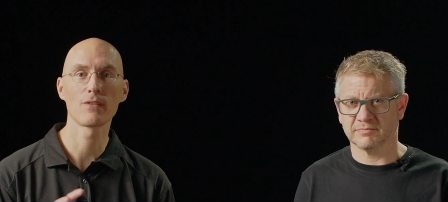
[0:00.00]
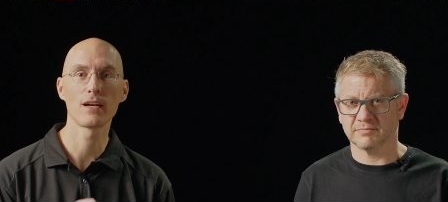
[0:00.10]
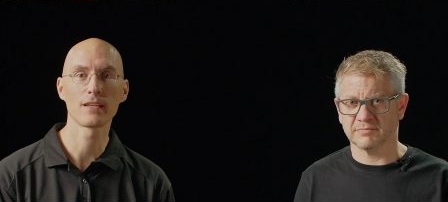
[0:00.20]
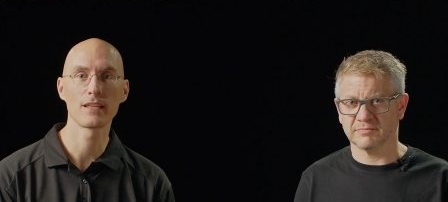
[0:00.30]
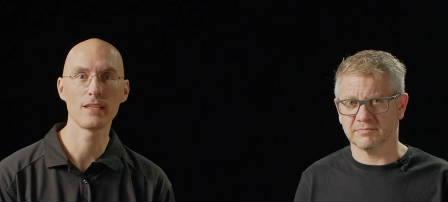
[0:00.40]

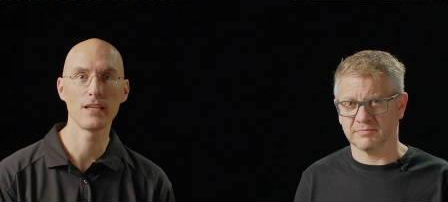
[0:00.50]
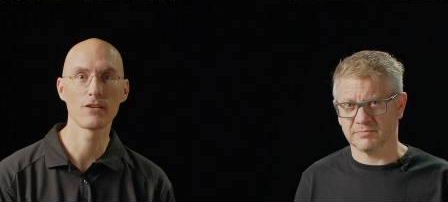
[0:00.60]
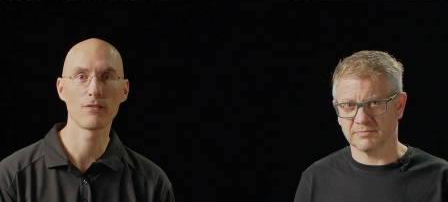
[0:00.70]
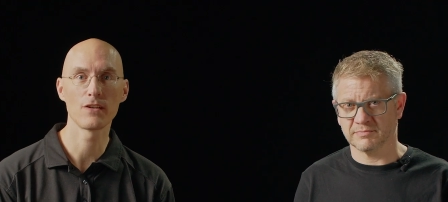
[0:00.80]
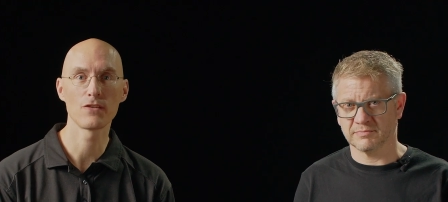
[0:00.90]
Speaker 1: around a container
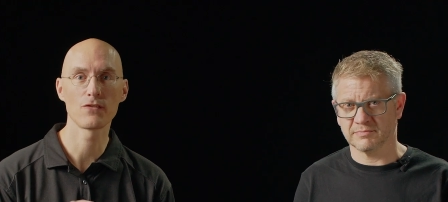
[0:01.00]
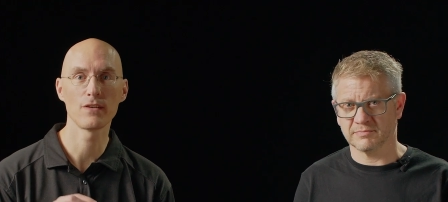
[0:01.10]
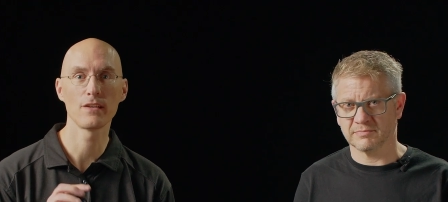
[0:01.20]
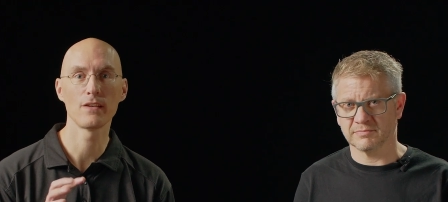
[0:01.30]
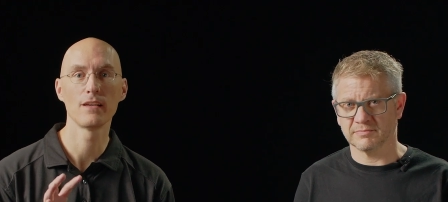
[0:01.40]

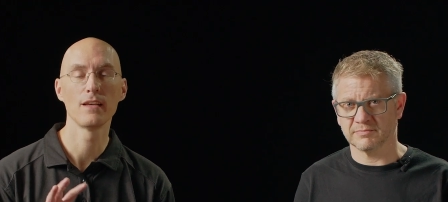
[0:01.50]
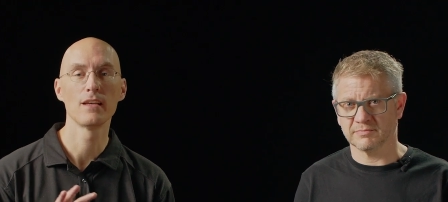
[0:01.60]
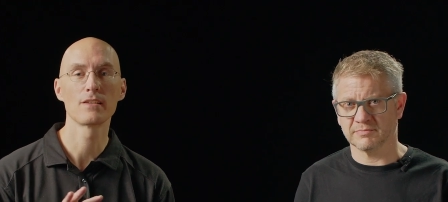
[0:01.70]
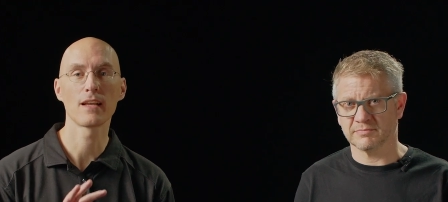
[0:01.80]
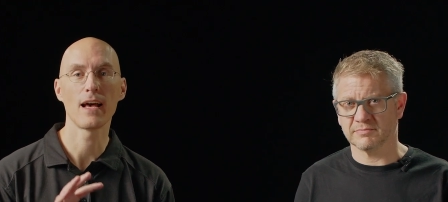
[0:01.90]
registry
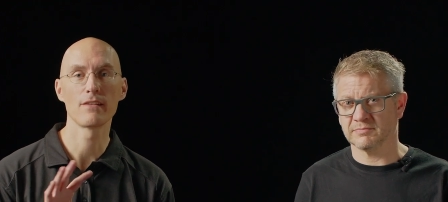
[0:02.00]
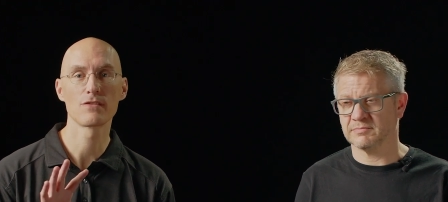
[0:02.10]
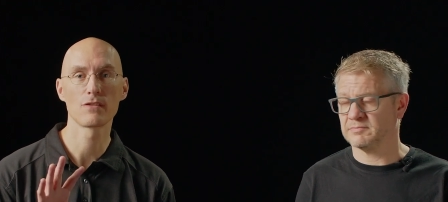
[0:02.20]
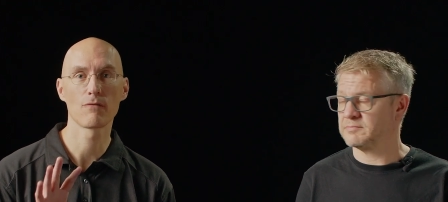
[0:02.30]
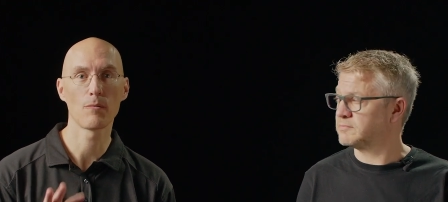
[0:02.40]
So it
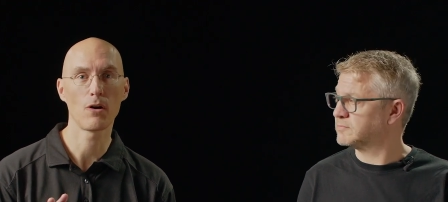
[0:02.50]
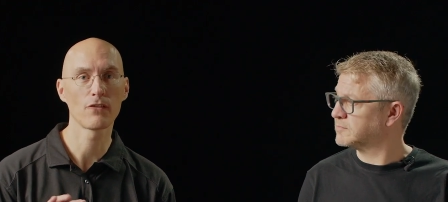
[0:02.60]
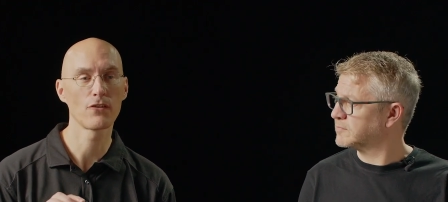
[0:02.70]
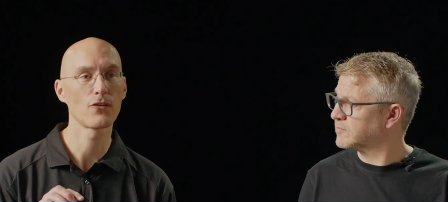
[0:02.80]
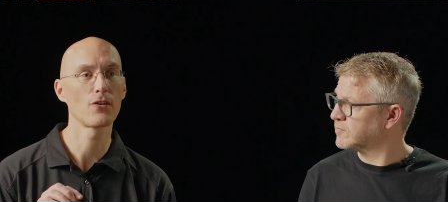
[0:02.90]
has the
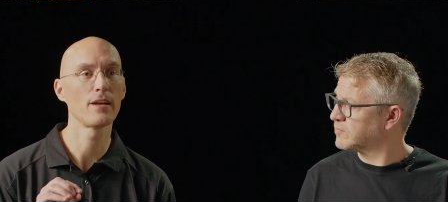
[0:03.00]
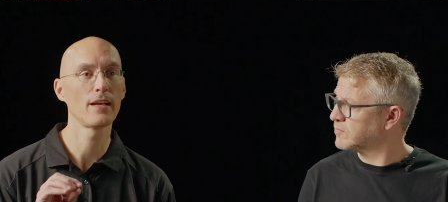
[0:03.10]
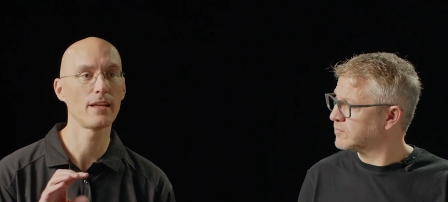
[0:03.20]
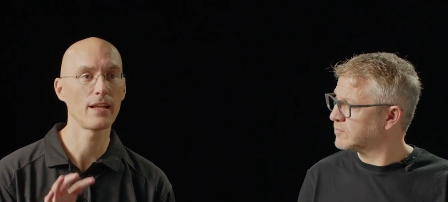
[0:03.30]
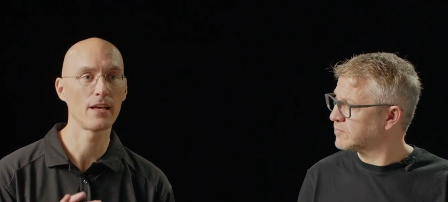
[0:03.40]

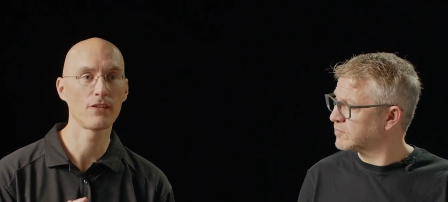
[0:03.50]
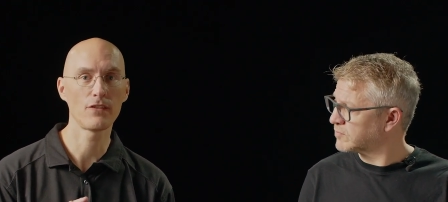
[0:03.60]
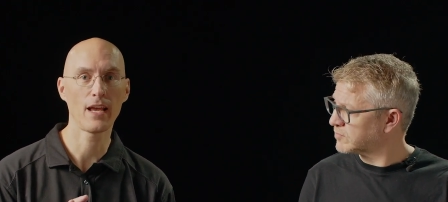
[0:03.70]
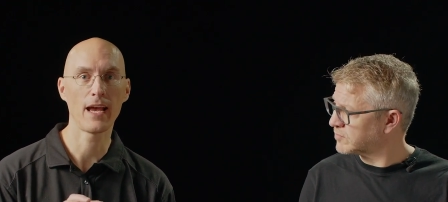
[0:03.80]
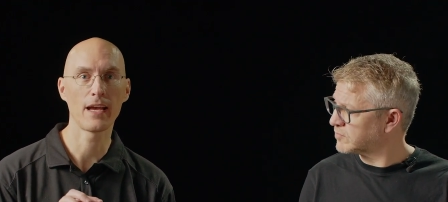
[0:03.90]
repository, it has
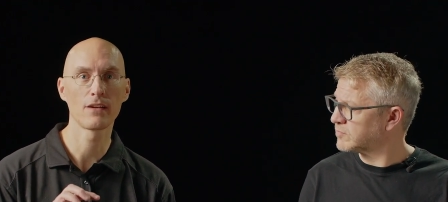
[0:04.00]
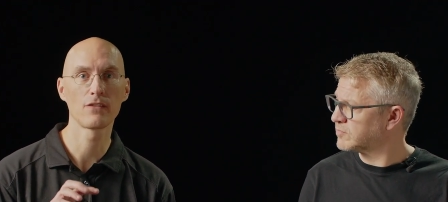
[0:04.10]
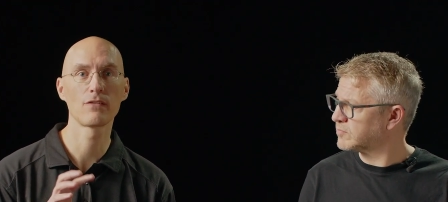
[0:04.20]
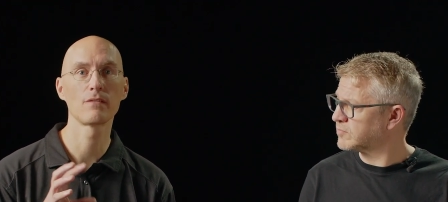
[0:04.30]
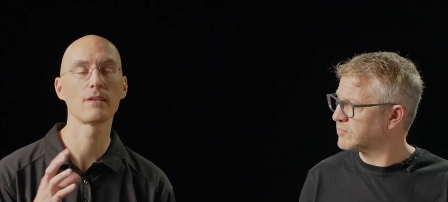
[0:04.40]

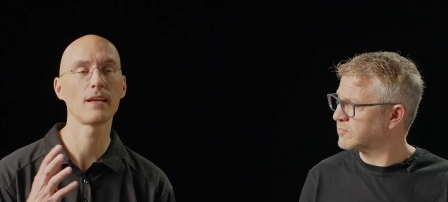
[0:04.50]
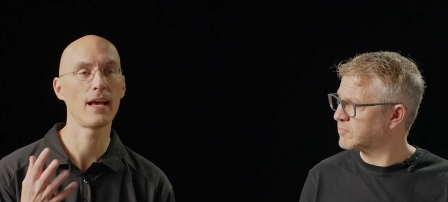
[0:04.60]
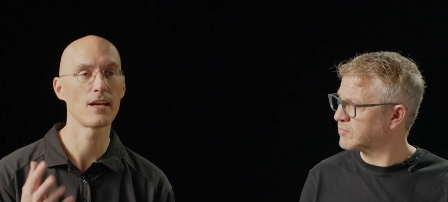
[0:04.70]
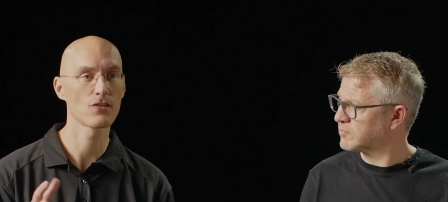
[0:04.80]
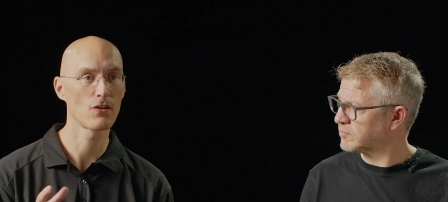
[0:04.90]
tags,
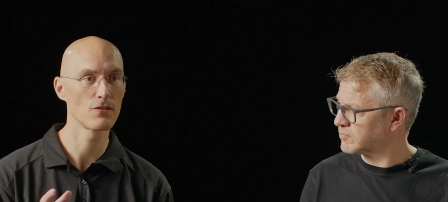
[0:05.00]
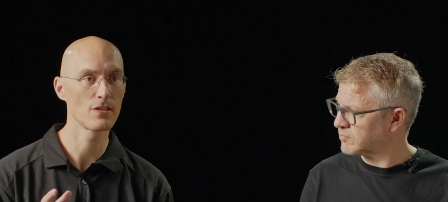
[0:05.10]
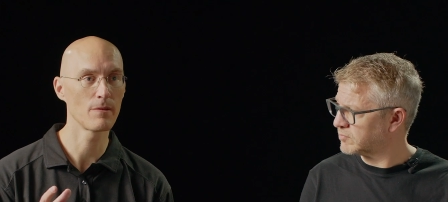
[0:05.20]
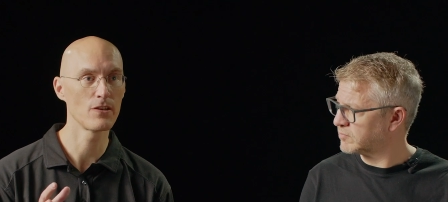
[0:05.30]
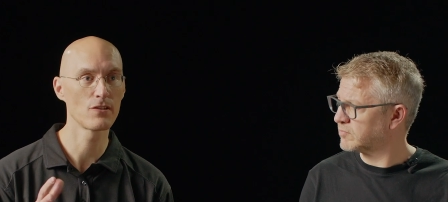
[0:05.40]
has all those
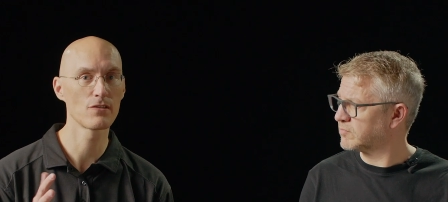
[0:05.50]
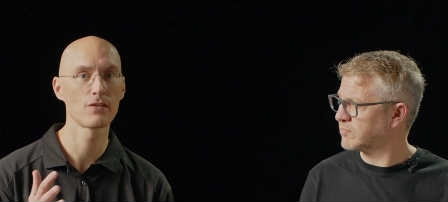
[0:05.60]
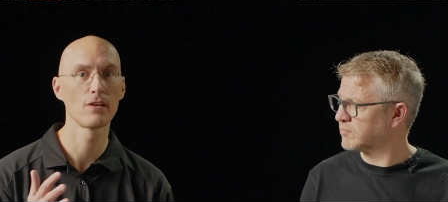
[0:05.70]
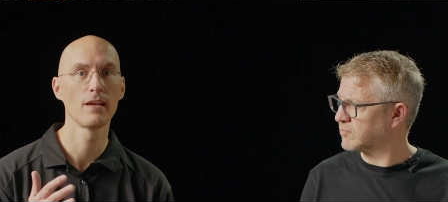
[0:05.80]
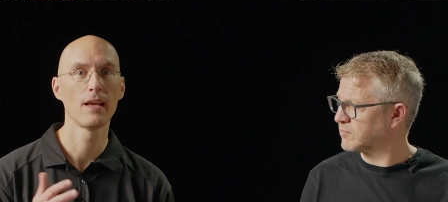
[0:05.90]
images,
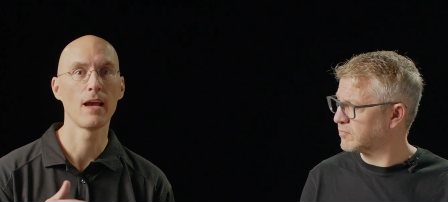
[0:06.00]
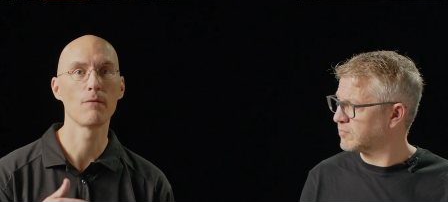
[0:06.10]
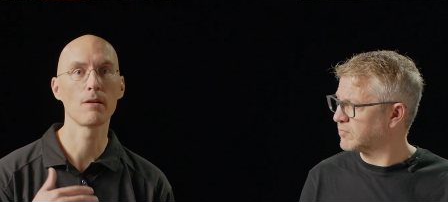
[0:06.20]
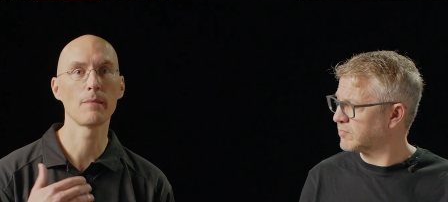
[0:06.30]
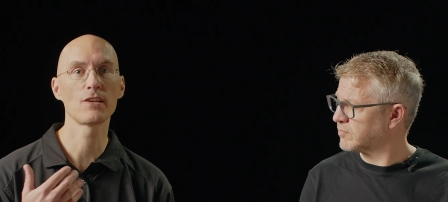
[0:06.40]
and we
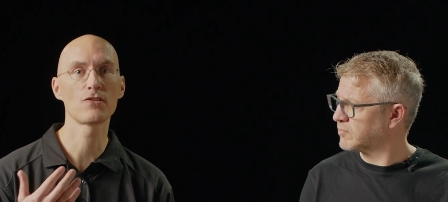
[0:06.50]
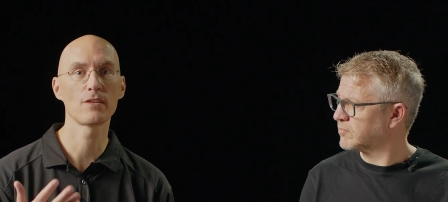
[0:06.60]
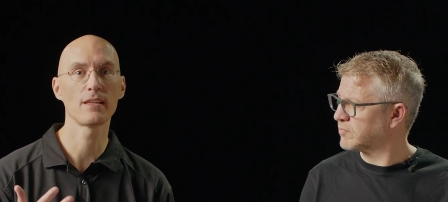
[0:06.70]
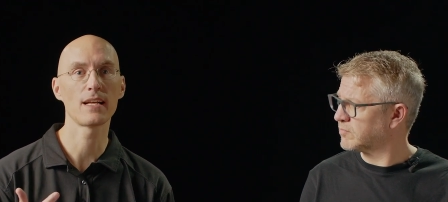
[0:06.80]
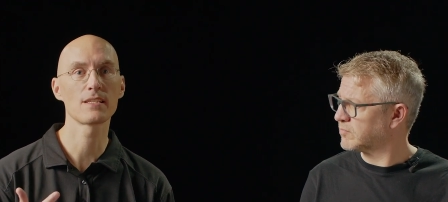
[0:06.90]
want to make sure
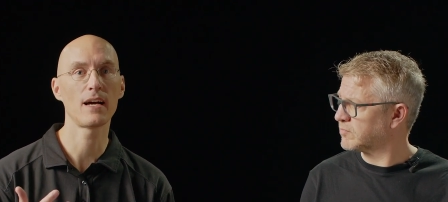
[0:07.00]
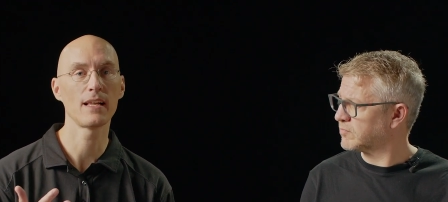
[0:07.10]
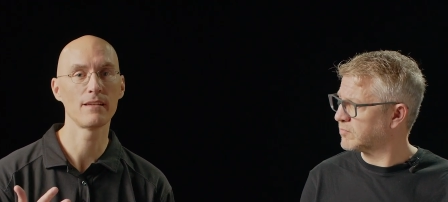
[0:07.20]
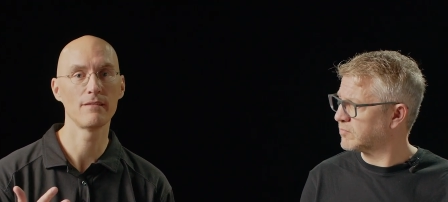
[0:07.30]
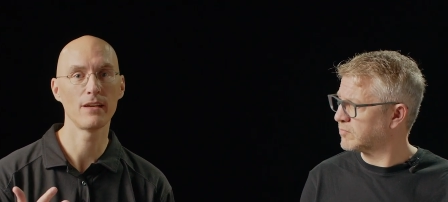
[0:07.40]
that that's
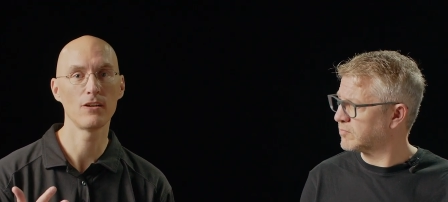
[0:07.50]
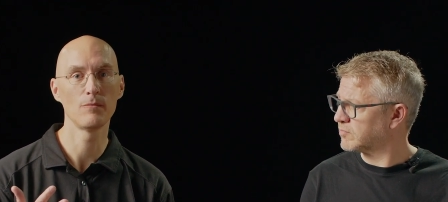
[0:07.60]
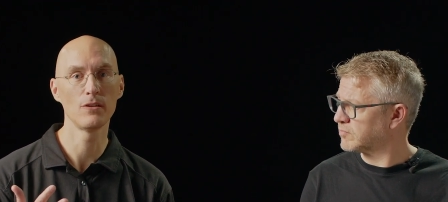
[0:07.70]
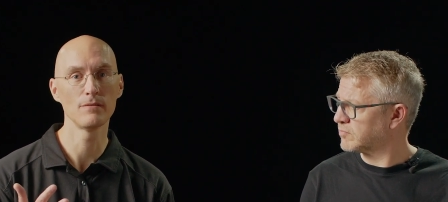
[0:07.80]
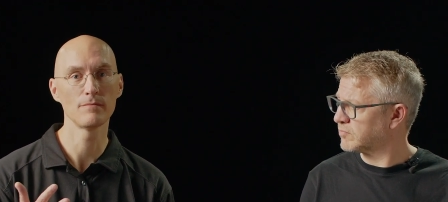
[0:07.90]
highly
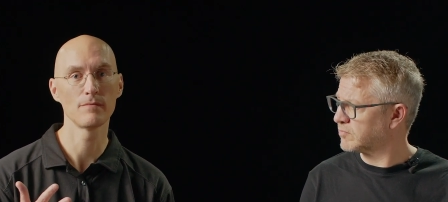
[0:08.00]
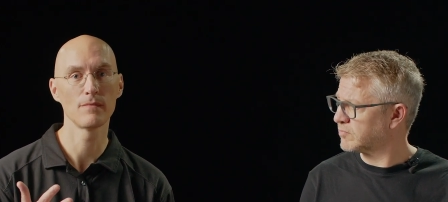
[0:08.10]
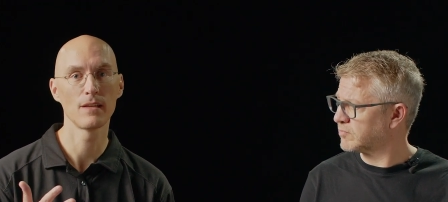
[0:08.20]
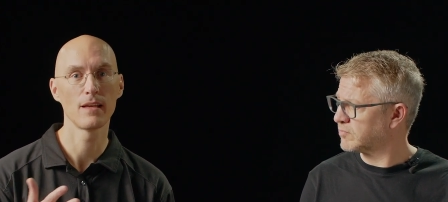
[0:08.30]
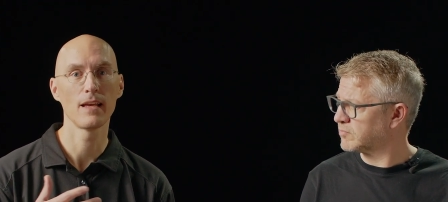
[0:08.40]
available,
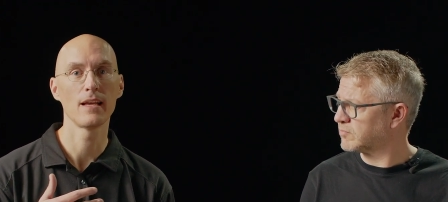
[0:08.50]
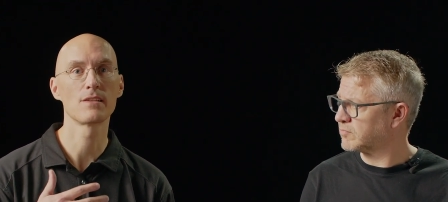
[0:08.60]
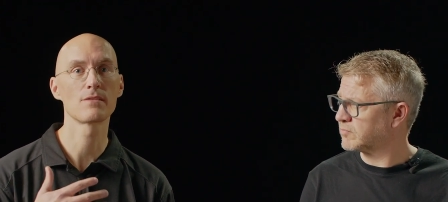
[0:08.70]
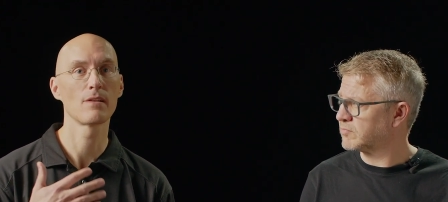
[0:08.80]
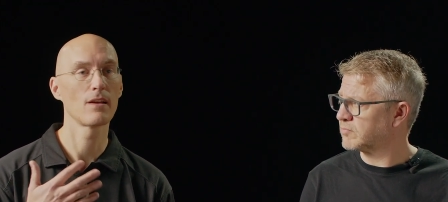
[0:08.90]
it's